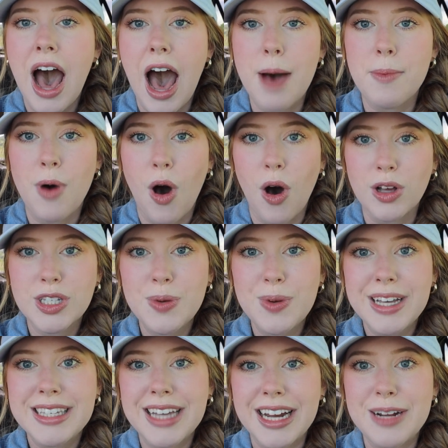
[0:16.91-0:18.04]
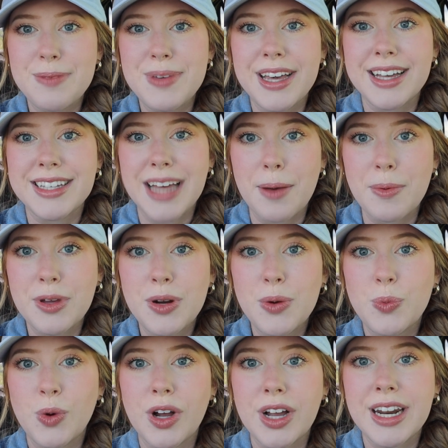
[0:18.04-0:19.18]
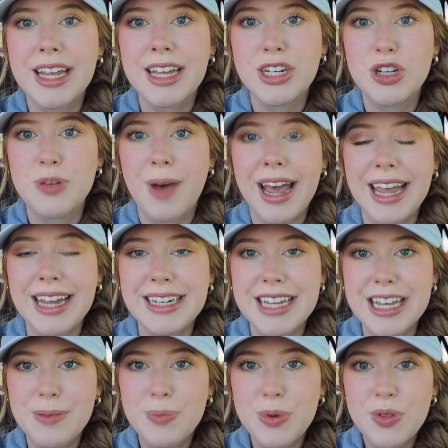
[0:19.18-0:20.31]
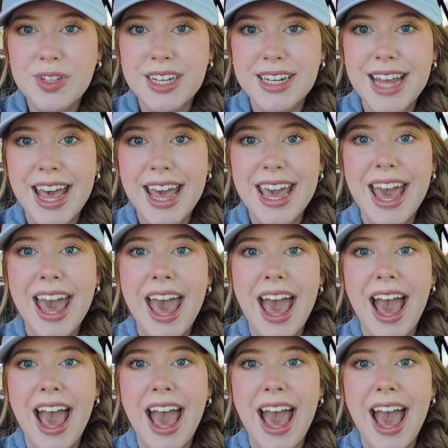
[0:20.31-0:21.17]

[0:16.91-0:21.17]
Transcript: I'm also excited because I'm gonna run into my antique booth today